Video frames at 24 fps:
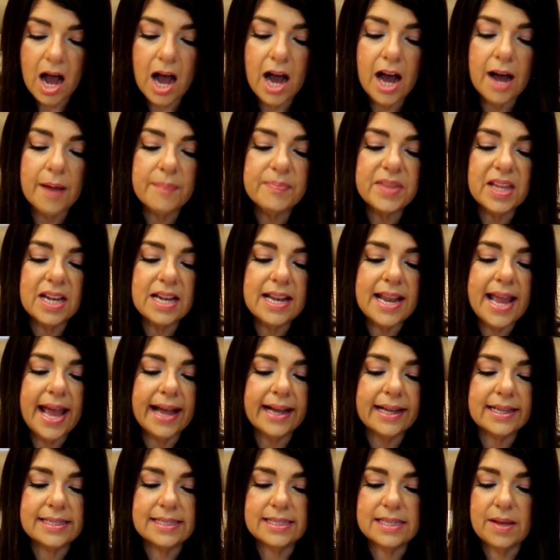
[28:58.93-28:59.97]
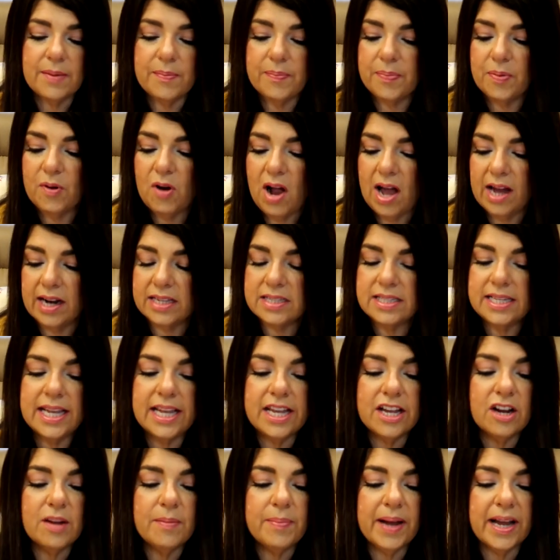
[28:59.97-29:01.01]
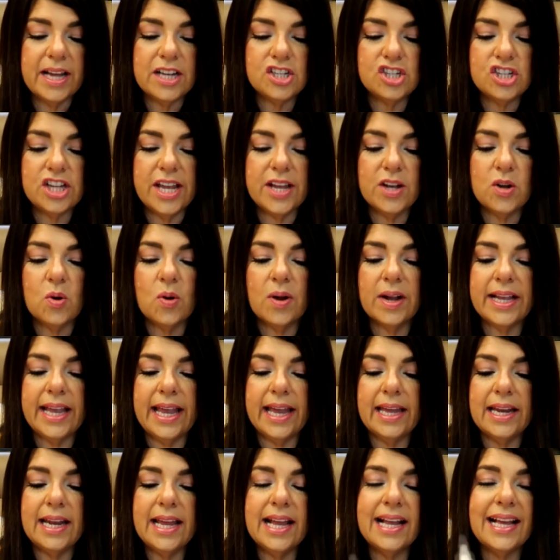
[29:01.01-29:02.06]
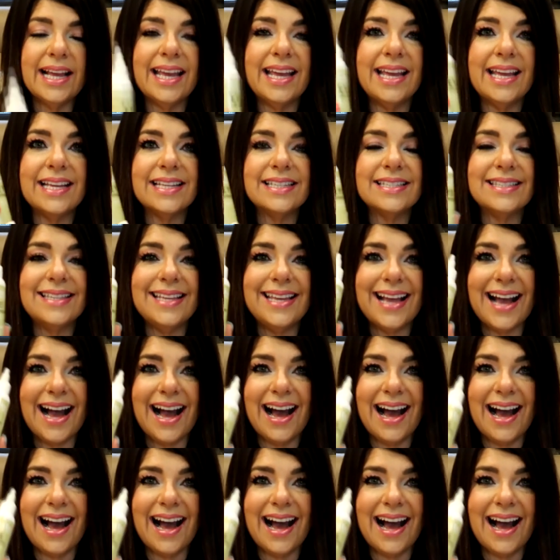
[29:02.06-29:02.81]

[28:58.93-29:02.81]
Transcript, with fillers: Um, the next product here by Shake Organic is the